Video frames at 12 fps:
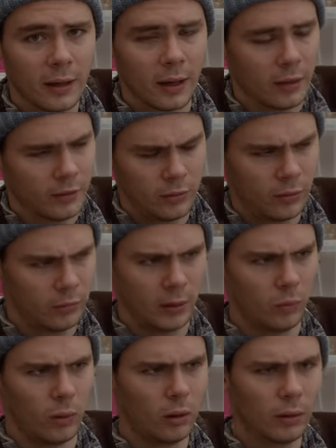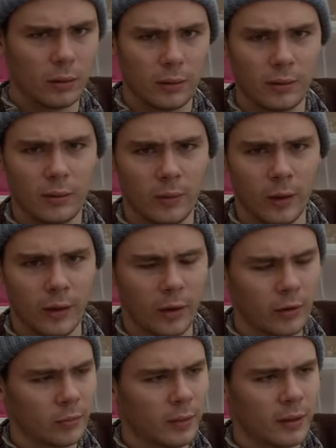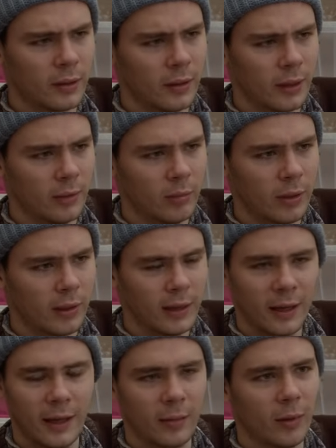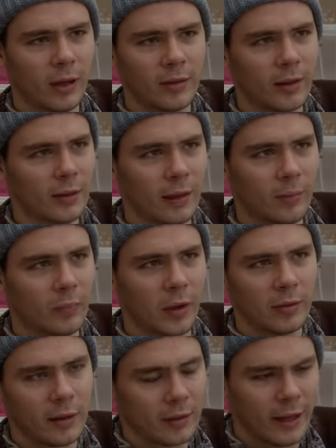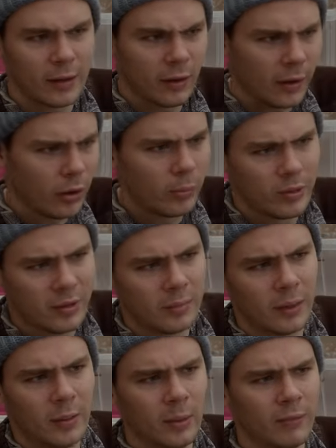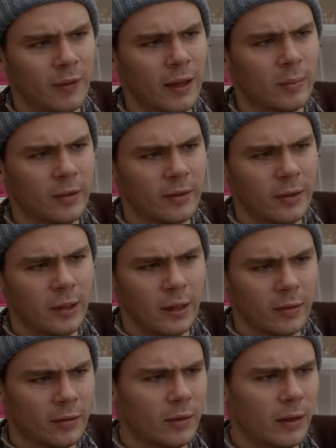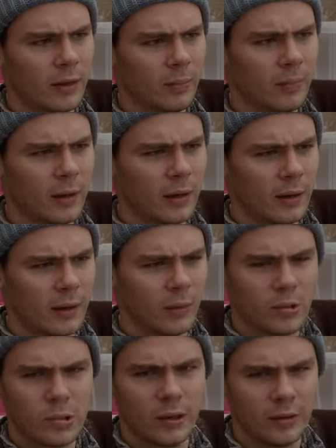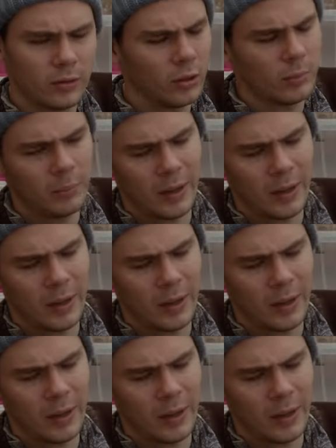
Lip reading: And I sort of went, what in the hospital? And he went, yeah, well, I think that guy opposite might be famous. And last night they were trying to stop the